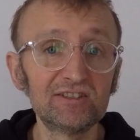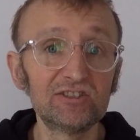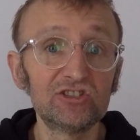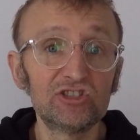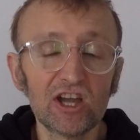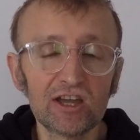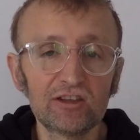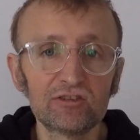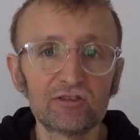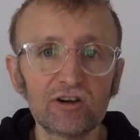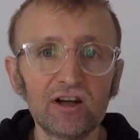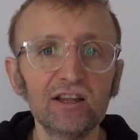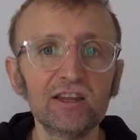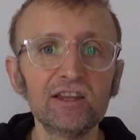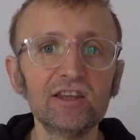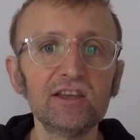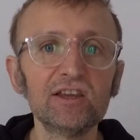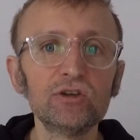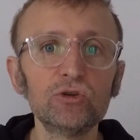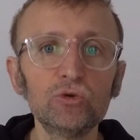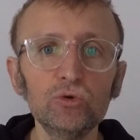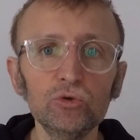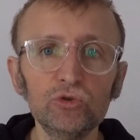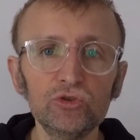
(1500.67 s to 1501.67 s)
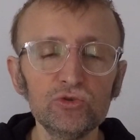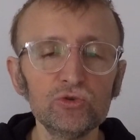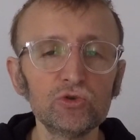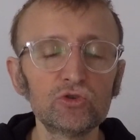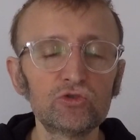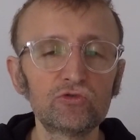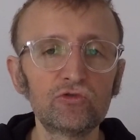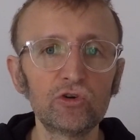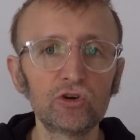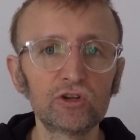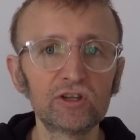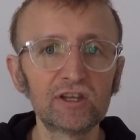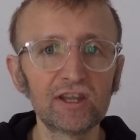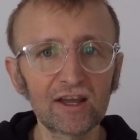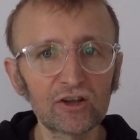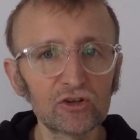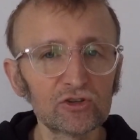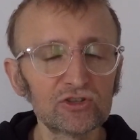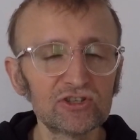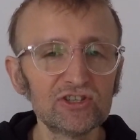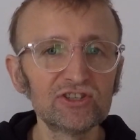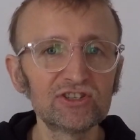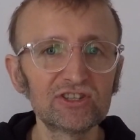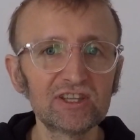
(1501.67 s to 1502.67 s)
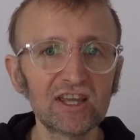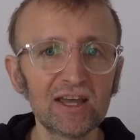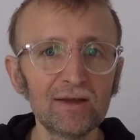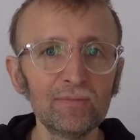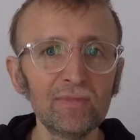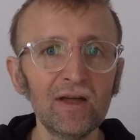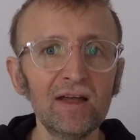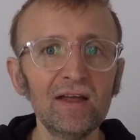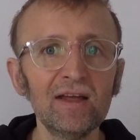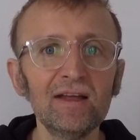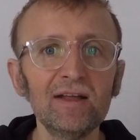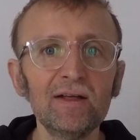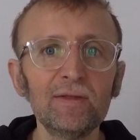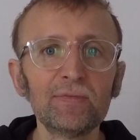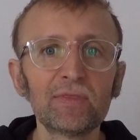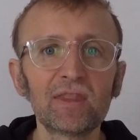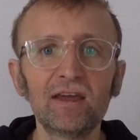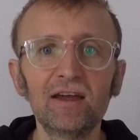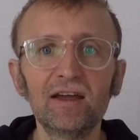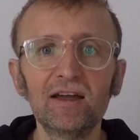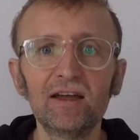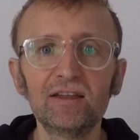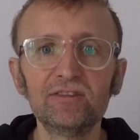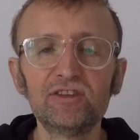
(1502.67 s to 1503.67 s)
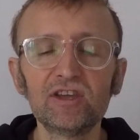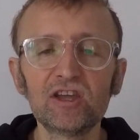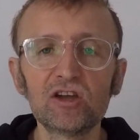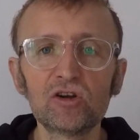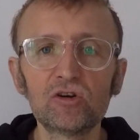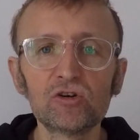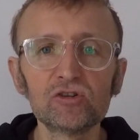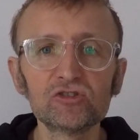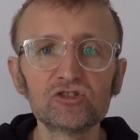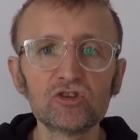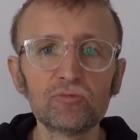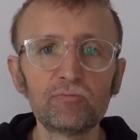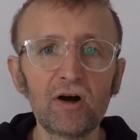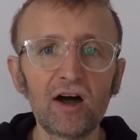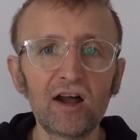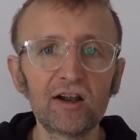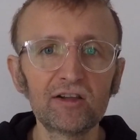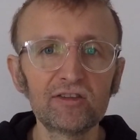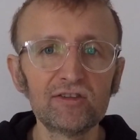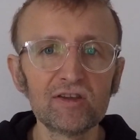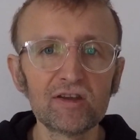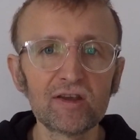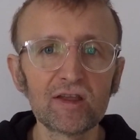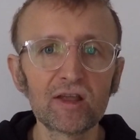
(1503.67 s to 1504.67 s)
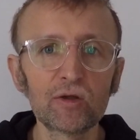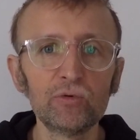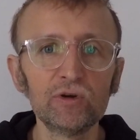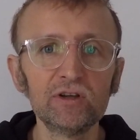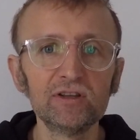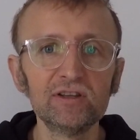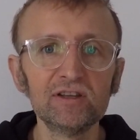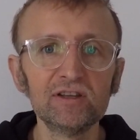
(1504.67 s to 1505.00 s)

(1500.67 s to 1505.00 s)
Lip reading: generally good news for the ecosystem. They are also partnering with